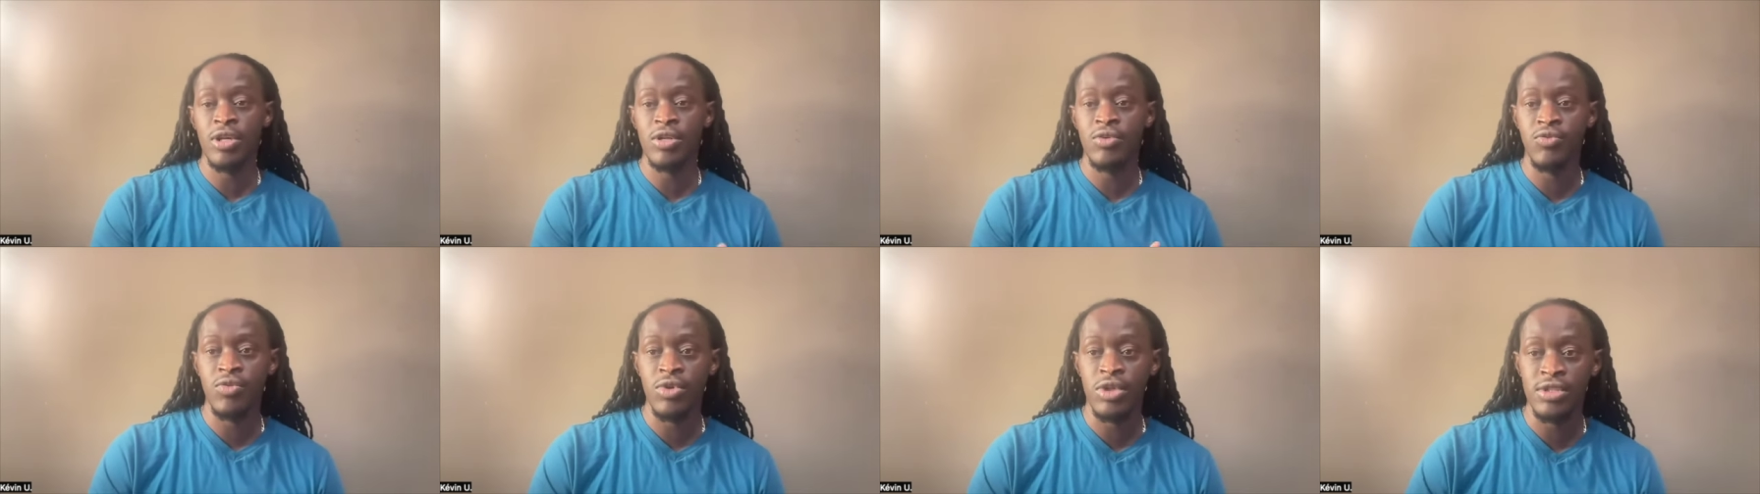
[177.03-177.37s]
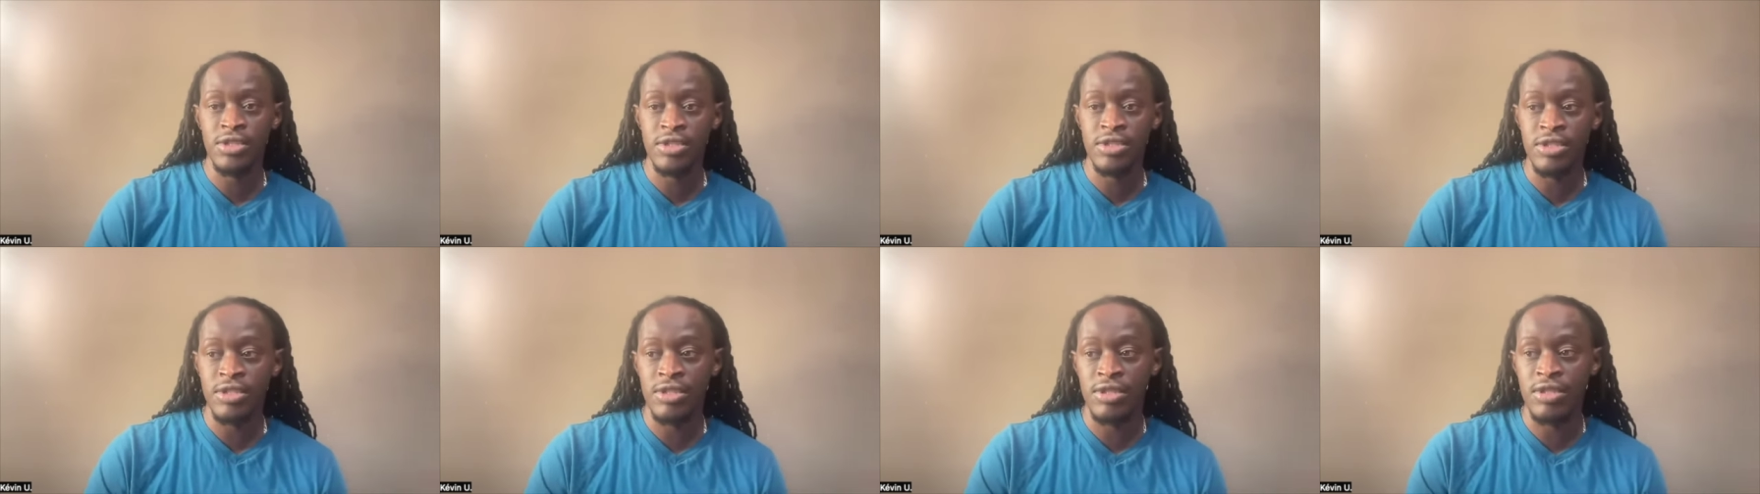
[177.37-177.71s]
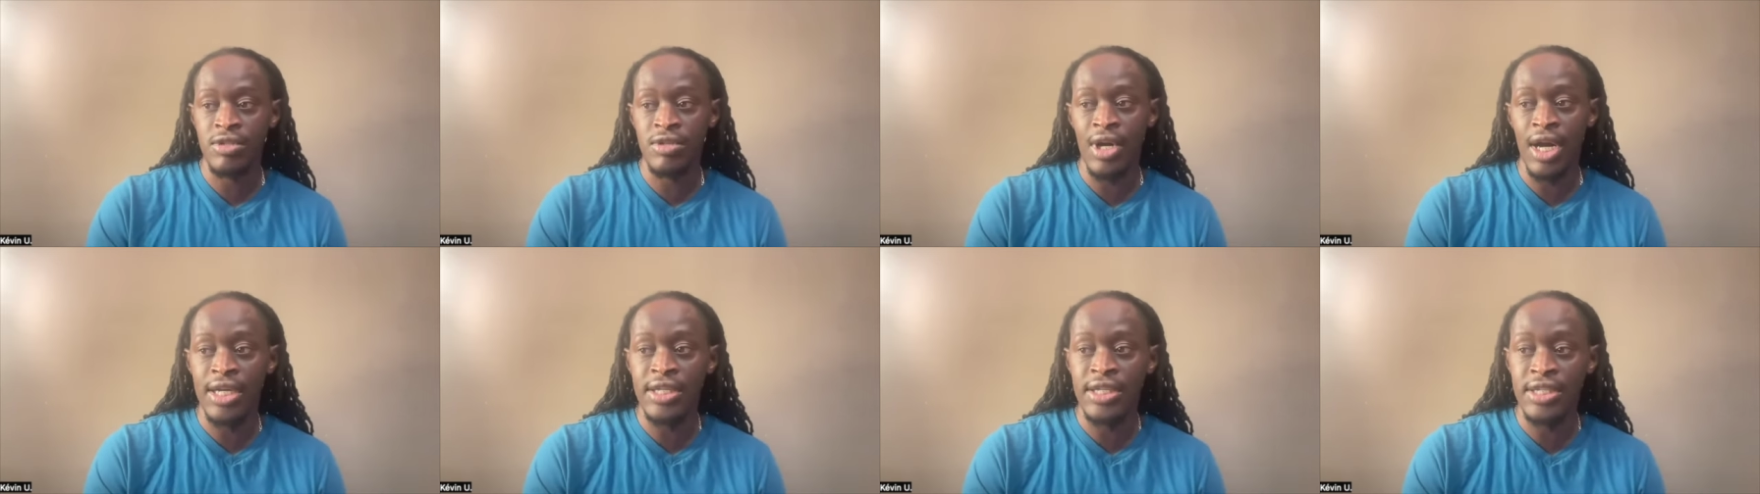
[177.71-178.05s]
of One Circle,
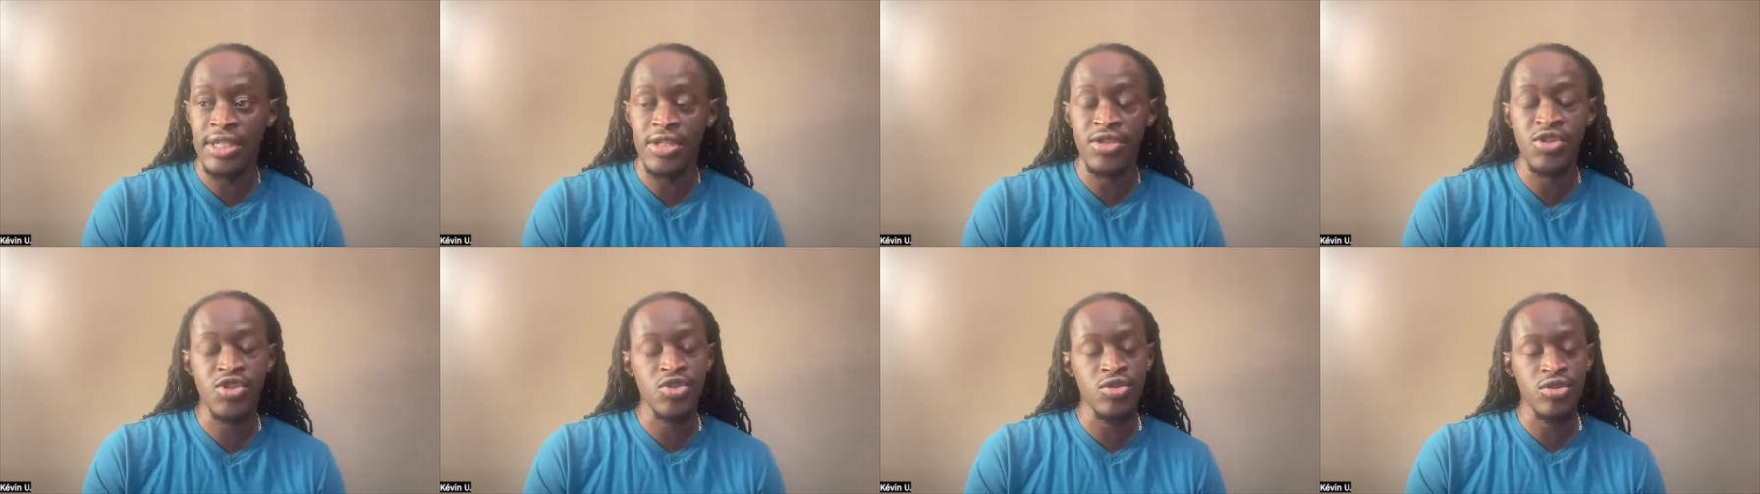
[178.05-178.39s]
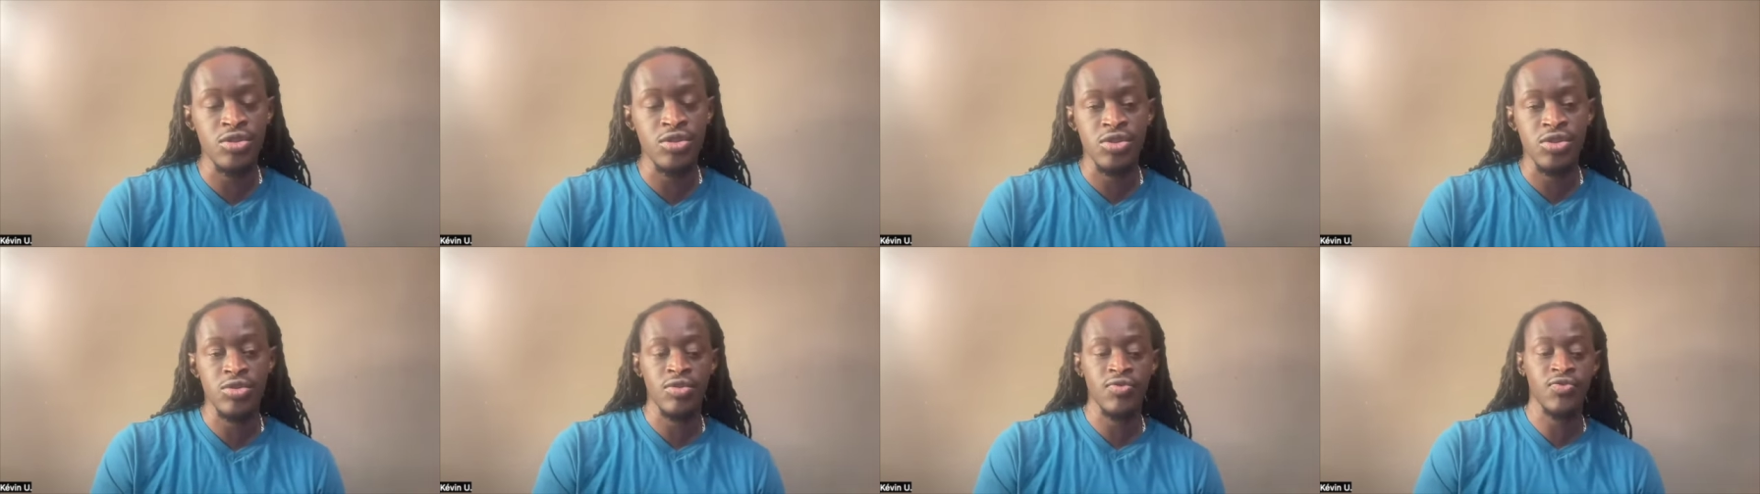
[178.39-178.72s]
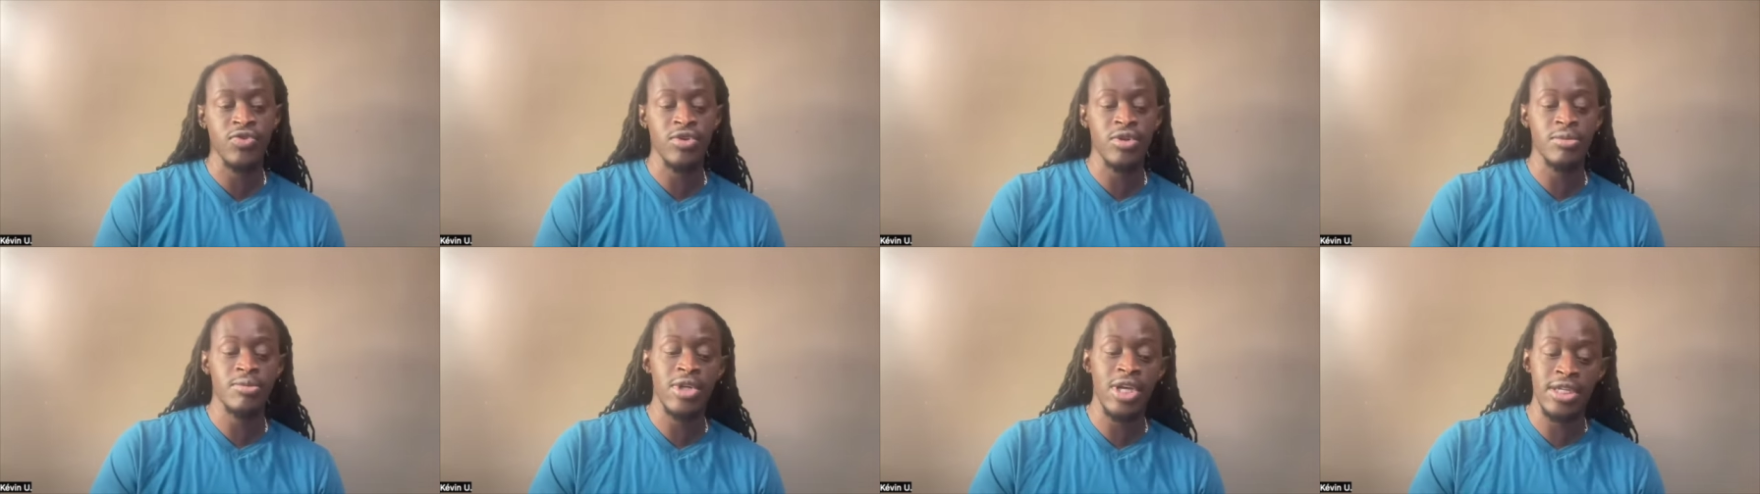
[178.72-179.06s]
I did shoot a short
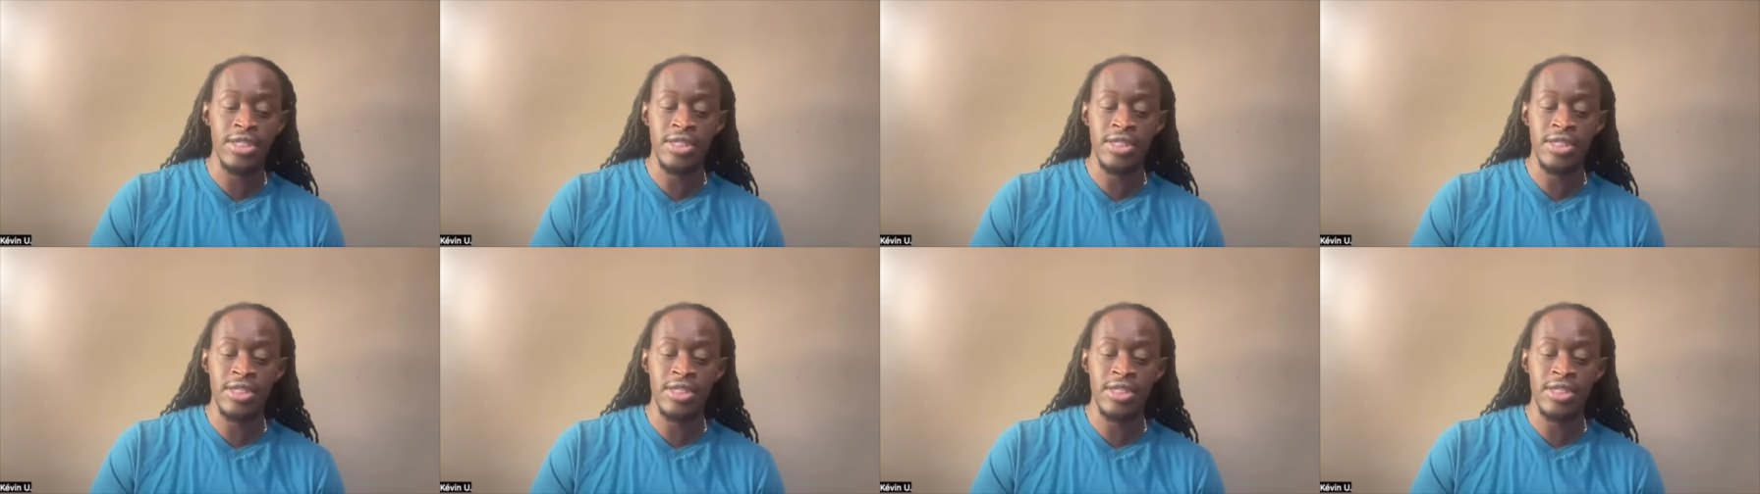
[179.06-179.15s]
film and I